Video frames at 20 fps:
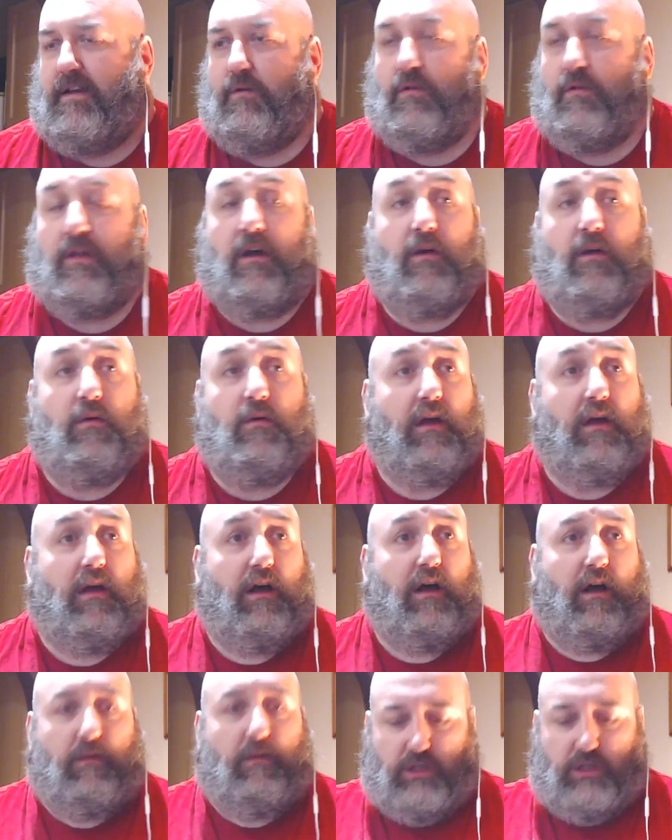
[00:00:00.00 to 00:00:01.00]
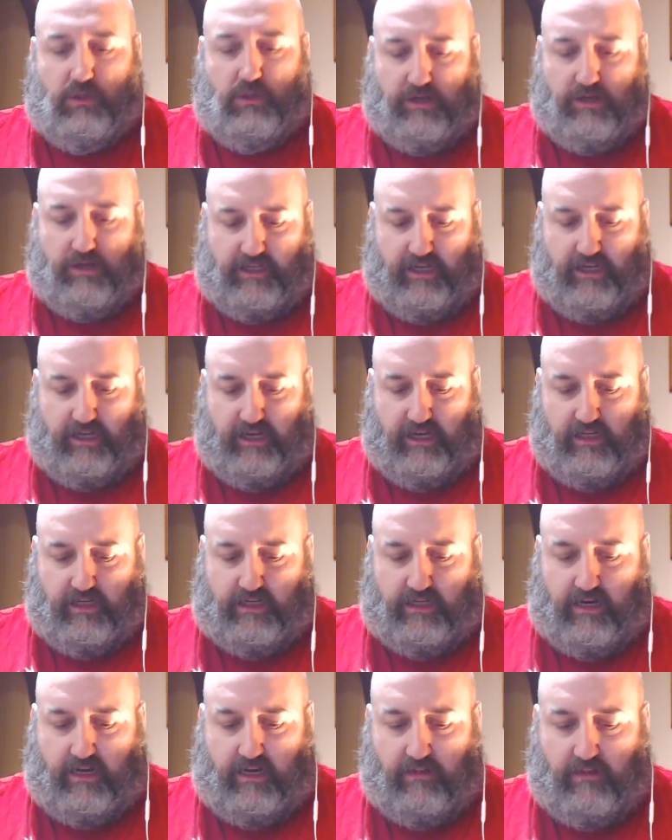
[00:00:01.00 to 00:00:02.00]
although I was talking to Ian
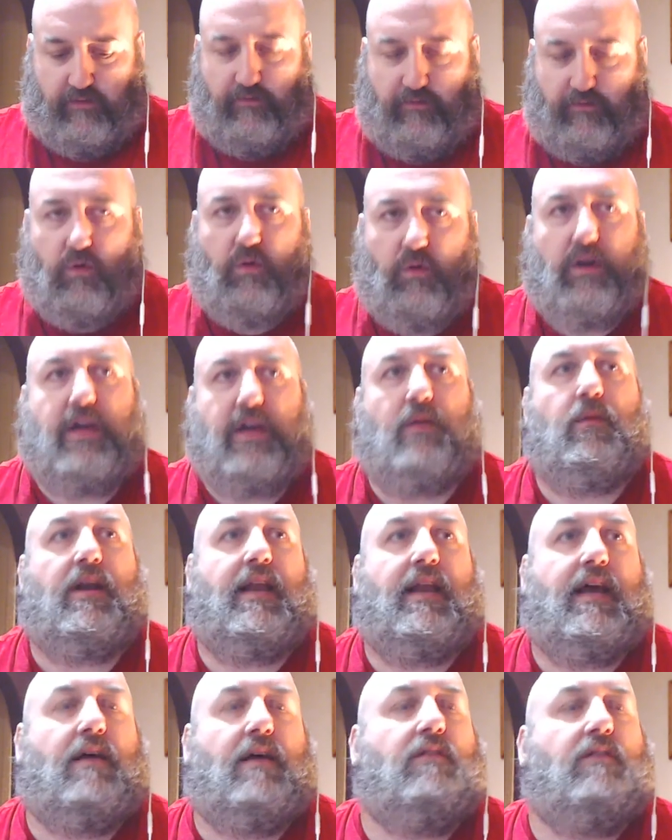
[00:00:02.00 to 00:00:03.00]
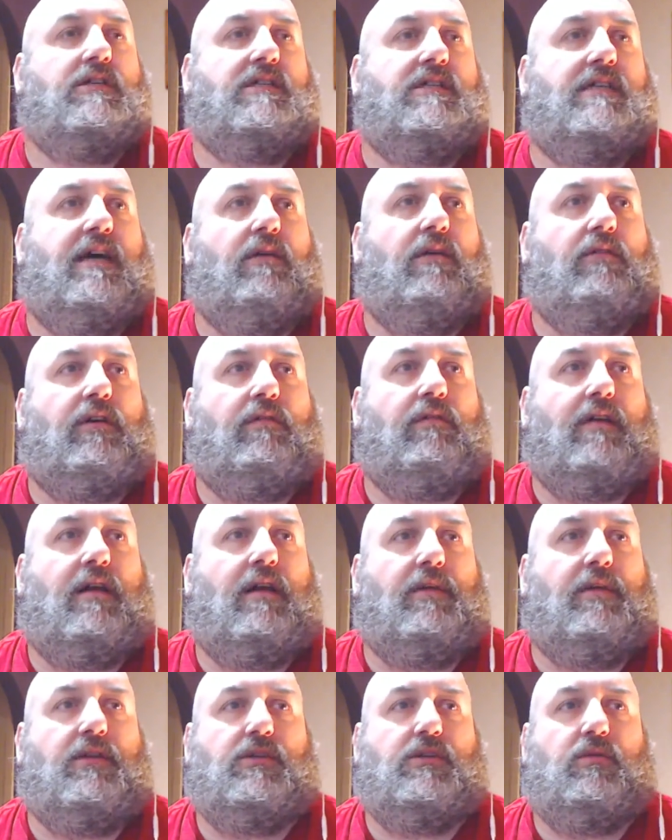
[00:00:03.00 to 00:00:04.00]
Selly, and before he went out to Saudi
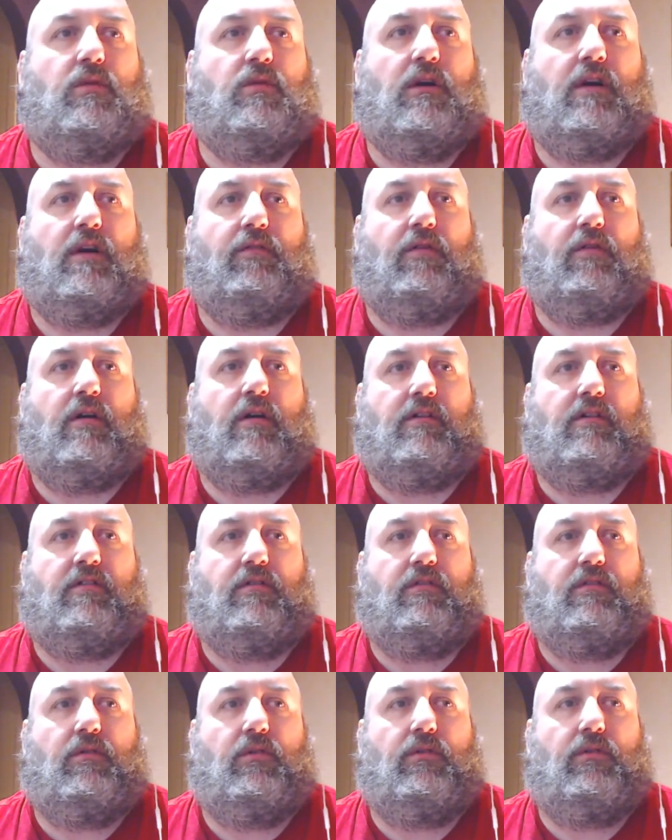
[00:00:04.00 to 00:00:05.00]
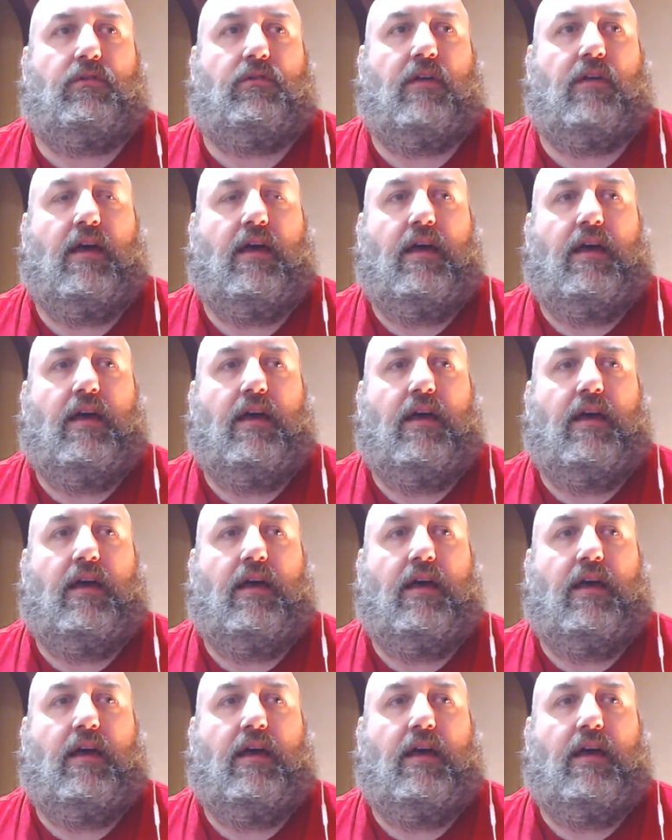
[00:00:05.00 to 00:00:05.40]
Arabia to work for Arsenal's